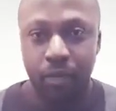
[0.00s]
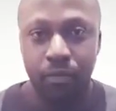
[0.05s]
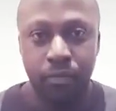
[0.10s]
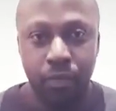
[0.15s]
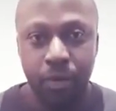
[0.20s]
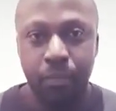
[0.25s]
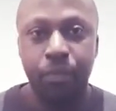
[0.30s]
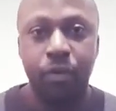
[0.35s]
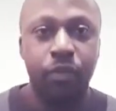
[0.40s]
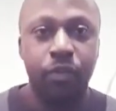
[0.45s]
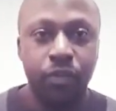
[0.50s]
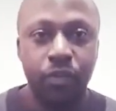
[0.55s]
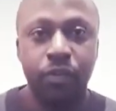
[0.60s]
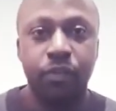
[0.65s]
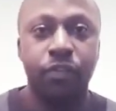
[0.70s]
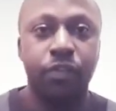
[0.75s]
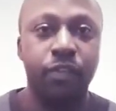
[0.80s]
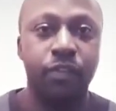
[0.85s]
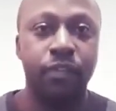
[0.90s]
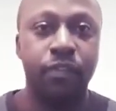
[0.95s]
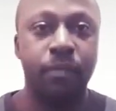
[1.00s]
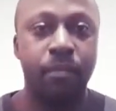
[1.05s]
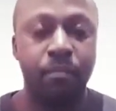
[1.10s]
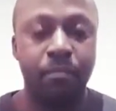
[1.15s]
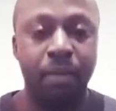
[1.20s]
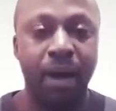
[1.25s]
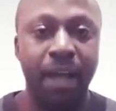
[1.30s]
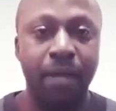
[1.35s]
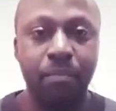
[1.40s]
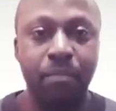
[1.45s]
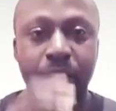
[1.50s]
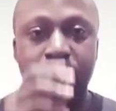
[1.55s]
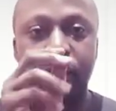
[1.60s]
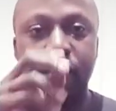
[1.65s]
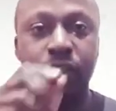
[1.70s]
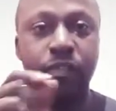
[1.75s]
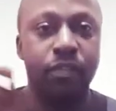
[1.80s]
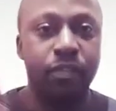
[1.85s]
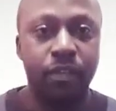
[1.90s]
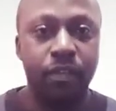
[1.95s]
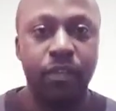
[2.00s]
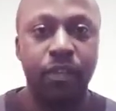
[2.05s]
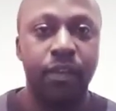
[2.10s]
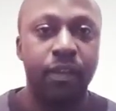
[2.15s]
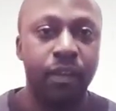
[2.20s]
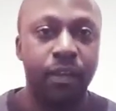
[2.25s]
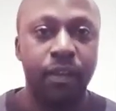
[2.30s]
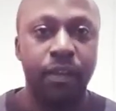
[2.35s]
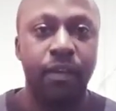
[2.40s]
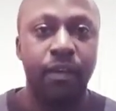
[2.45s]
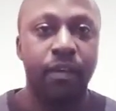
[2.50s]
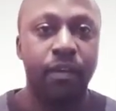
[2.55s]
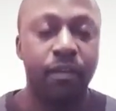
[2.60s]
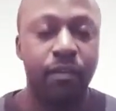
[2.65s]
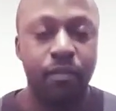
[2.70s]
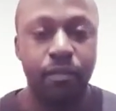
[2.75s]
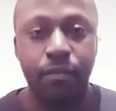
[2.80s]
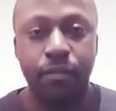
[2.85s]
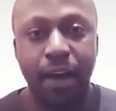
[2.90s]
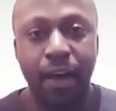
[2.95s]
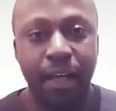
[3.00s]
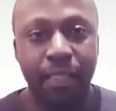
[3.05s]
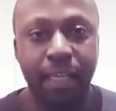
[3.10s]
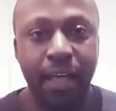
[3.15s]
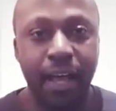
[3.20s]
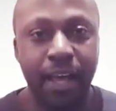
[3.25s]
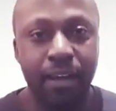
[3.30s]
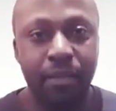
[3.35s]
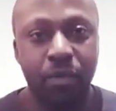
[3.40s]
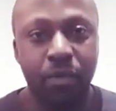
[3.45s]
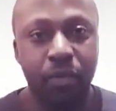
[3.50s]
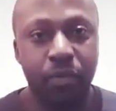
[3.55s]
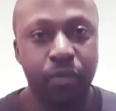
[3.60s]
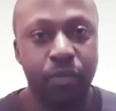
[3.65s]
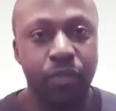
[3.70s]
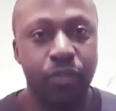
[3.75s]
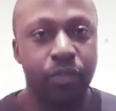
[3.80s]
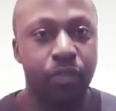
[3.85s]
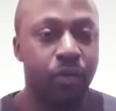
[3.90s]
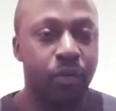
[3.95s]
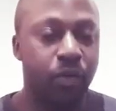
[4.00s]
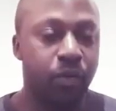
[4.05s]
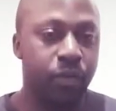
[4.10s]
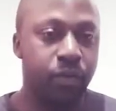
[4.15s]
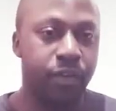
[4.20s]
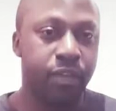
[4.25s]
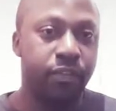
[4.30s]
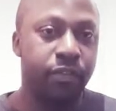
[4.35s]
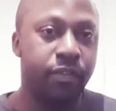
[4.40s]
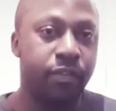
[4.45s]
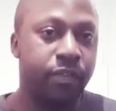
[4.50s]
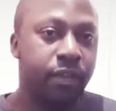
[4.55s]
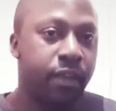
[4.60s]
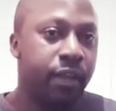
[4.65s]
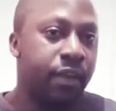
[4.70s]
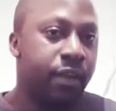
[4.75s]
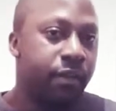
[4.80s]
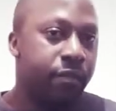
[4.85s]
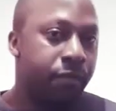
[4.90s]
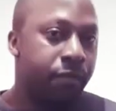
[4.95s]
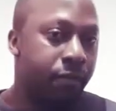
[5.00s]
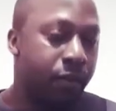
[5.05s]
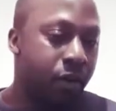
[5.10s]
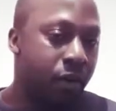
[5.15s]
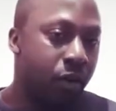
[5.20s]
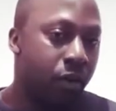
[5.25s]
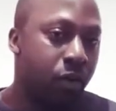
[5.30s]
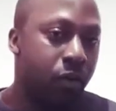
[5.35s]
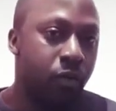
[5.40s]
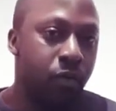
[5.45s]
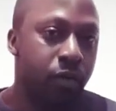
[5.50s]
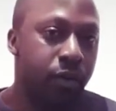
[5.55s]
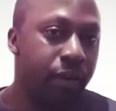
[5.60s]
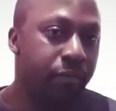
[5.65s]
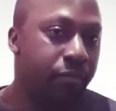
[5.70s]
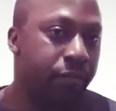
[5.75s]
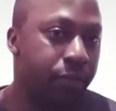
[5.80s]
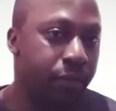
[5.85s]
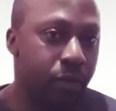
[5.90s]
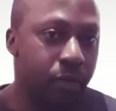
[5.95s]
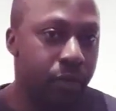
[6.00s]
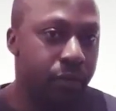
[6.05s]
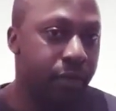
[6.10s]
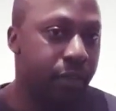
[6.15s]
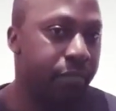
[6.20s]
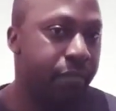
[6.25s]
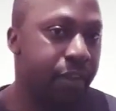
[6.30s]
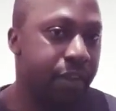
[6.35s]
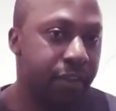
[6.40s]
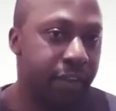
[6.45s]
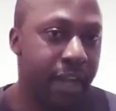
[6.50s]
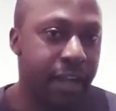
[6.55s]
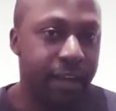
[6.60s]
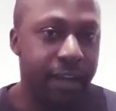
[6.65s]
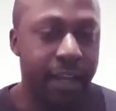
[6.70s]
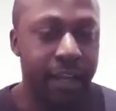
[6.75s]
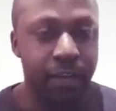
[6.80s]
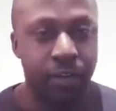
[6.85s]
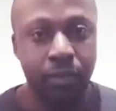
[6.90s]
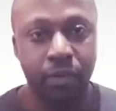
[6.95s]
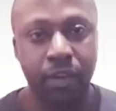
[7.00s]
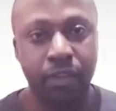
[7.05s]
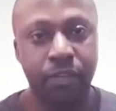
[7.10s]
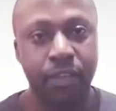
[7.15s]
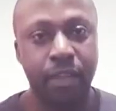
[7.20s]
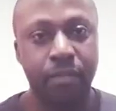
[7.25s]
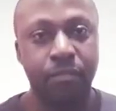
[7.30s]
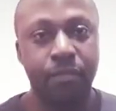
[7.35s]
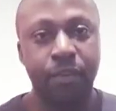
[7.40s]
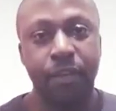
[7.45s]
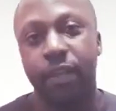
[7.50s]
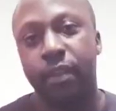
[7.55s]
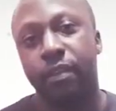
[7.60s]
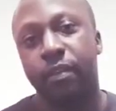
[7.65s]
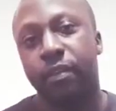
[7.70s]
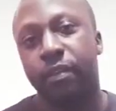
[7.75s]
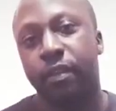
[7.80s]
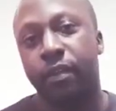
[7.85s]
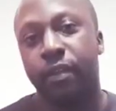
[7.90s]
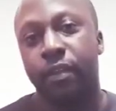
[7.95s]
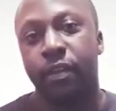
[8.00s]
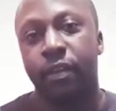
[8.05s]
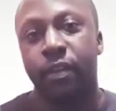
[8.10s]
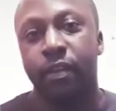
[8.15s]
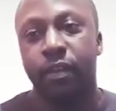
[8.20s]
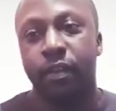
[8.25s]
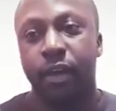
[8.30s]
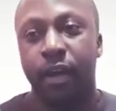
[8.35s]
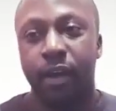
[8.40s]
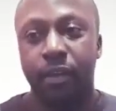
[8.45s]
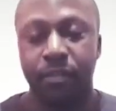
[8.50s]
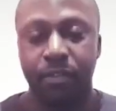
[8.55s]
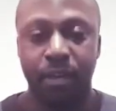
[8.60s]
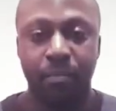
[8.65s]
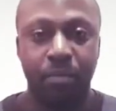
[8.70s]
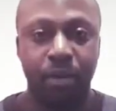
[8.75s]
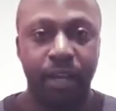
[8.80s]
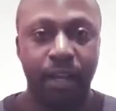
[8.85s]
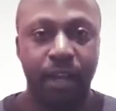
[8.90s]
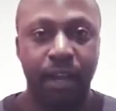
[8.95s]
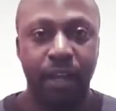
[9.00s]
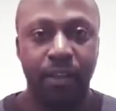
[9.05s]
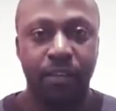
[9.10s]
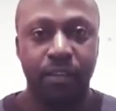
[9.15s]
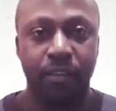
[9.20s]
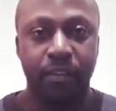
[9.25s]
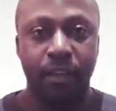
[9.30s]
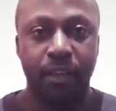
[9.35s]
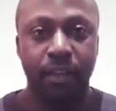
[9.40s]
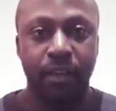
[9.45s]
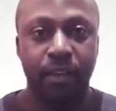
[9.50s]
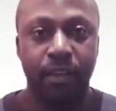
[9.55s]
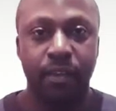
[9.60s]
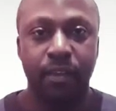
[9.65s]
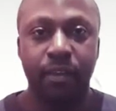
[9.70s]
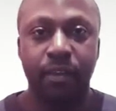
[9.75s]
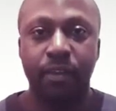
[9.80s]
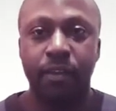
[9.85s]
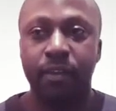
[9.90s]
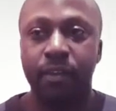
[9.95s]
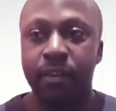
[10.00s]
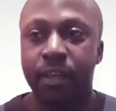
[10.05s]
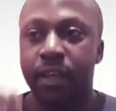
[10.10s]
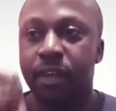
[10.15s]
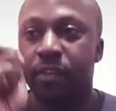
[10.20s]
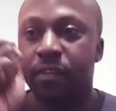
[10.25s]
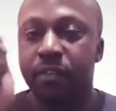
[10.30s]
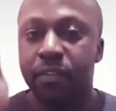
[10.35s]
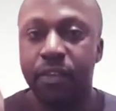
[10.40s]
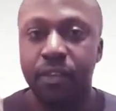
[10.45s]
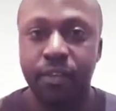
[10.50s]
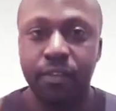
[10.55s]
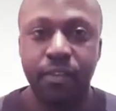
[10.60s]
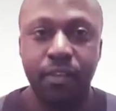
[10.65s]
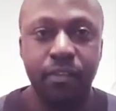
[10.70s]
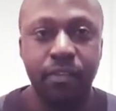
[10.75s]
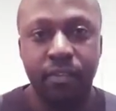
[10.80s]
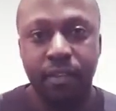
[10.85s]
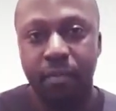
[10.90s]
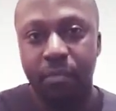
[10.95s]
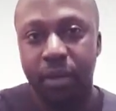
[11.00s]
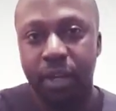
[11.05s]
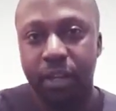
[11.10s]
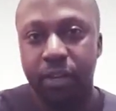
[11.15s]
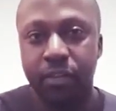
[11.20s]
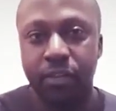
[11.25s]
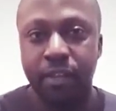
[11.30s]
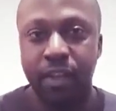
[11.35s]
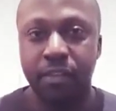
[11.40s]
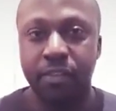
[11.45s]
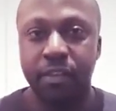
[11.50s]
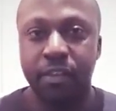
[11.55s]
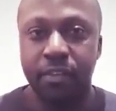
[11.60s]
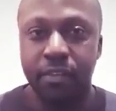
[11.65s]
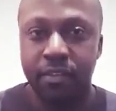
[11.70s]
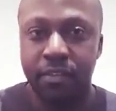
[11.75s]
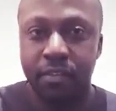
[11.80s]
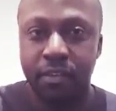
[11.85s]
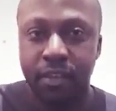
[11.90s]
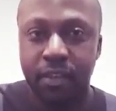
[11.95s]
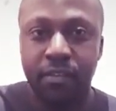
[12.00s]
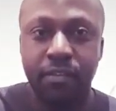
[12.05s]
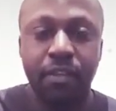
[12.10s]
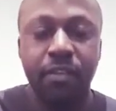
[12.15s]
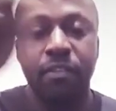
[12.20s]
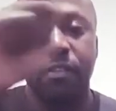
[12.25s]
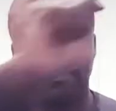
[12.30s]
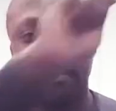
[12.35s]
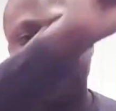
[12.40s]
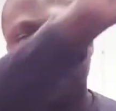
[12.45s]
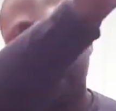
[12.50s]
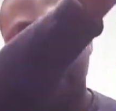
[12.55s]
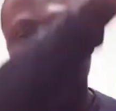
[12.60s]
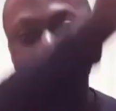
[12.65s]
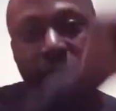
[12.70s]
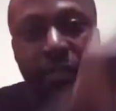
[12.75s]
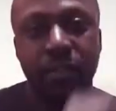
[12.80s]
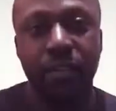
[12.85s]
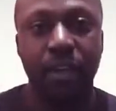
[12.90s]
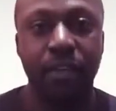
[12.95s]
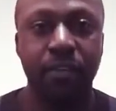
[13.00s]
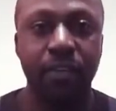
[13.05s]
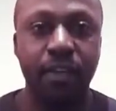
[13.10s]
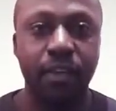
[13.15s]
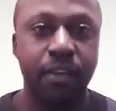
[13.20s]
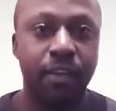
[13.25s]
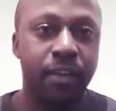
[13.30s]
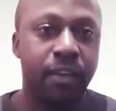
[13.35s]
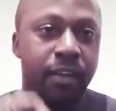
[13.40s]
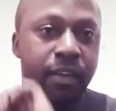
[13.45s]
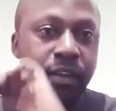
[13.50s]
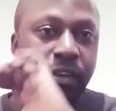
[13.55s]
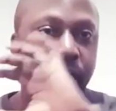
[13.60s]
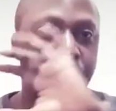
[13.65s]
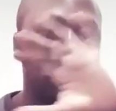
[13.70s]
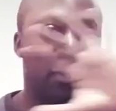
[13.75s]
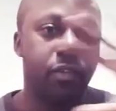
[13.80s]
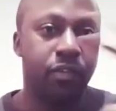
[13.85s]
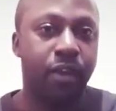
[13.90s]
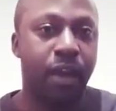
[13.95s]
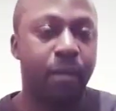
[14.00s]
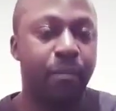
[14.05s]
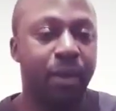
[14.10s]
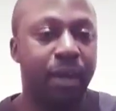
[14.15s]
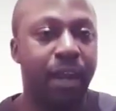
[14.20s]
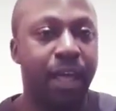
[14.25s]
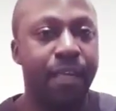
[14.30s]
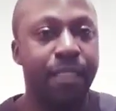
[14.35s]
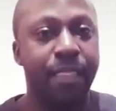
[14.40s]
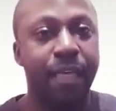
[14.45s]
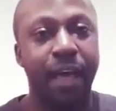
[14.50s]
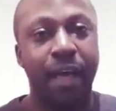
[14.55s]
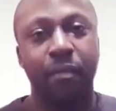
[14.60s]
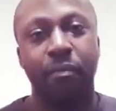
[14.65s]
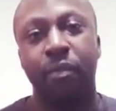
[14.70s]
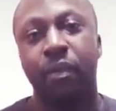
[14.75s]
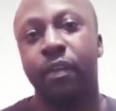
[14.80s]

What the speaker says: reproduces by means of other animals. So this cold and flus and things like that do the same thing. Somebody catches it, then it sneezes, somebody else does it, sneezes, so somebody else does it. So it's coming like that.